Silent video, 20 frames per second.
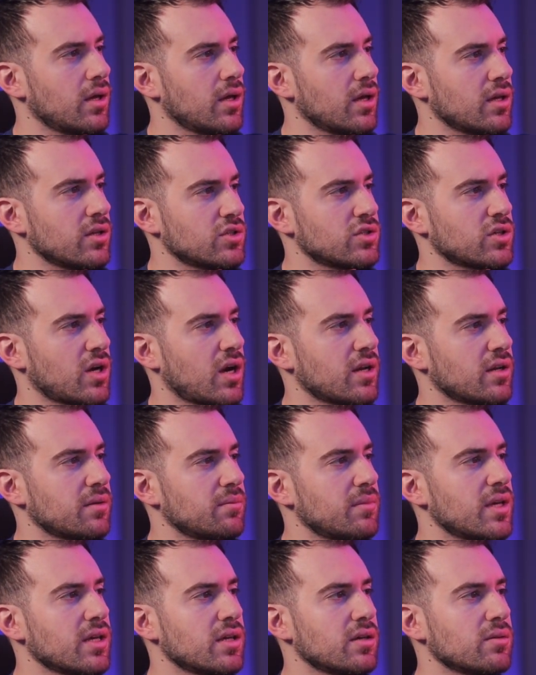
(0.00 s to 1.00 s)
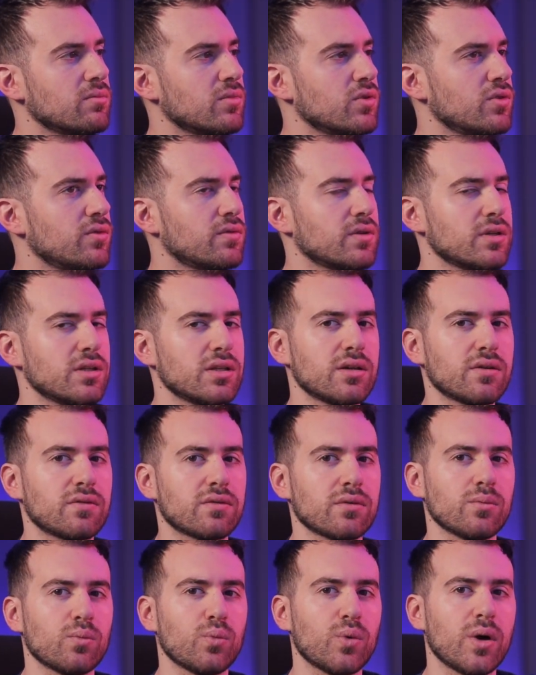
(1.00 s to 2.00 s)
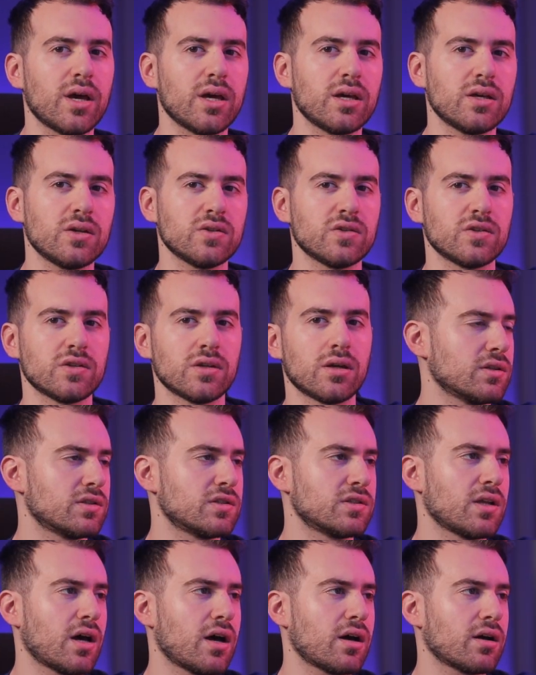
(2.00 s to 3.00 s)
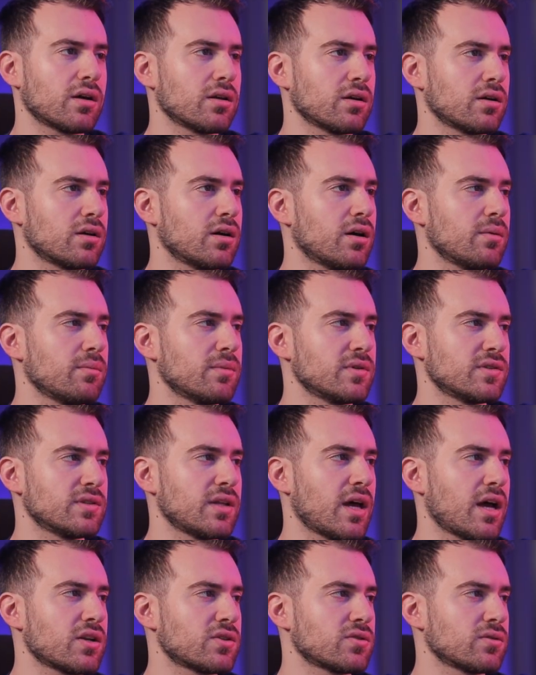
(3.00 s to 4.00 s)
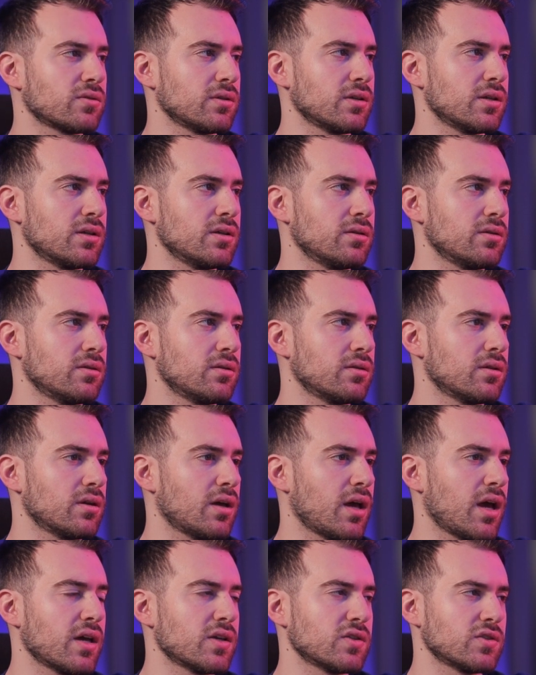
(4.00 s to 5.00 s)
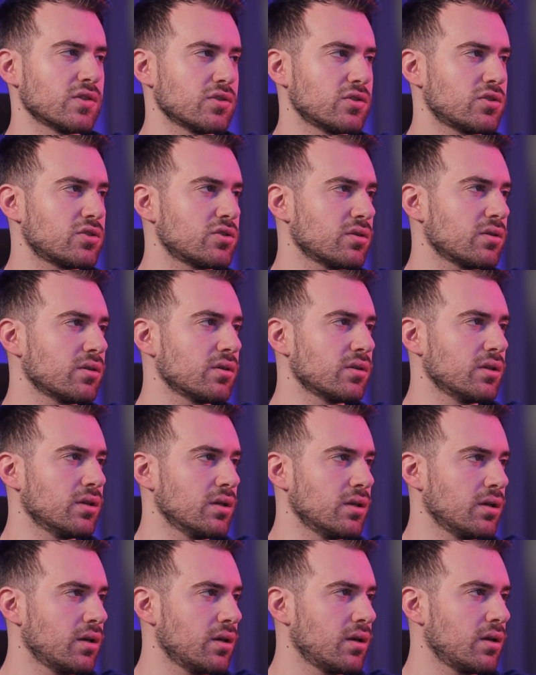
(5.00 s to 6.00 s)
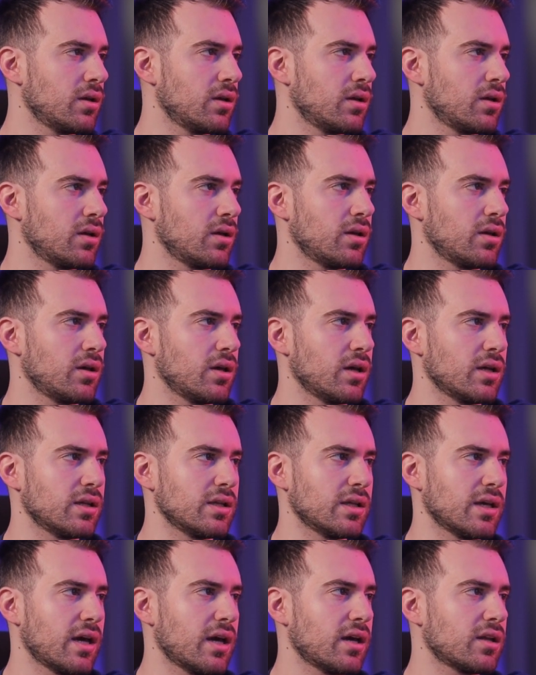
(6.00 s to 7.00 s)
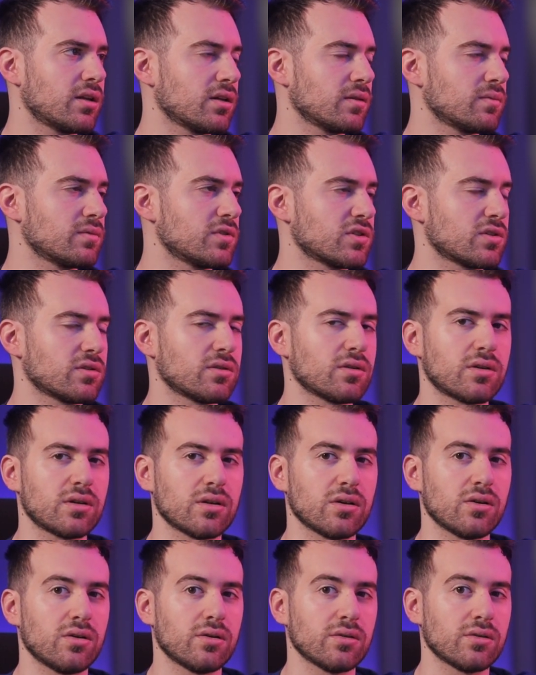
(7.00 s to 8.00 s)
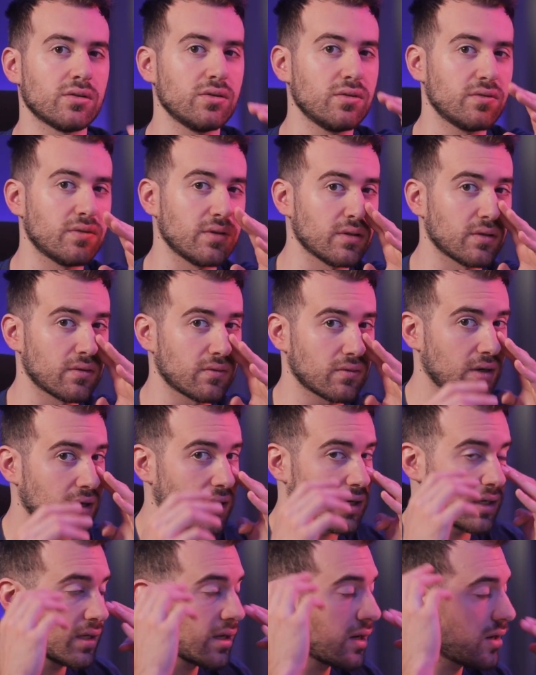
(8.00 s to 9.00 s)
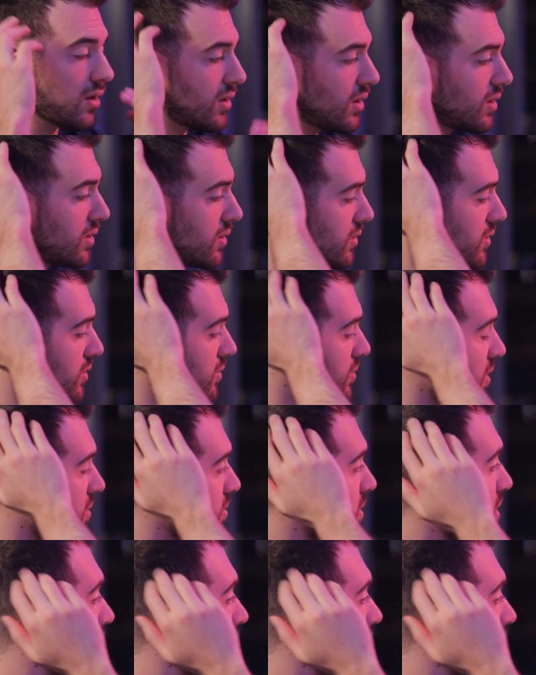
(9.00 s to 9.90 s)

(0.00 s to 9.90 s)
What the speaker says: and trying to make it move in different ways, it's not gonna come as naturally as it should, and you end up just looking all goofy. Like right now, I don't know, maybe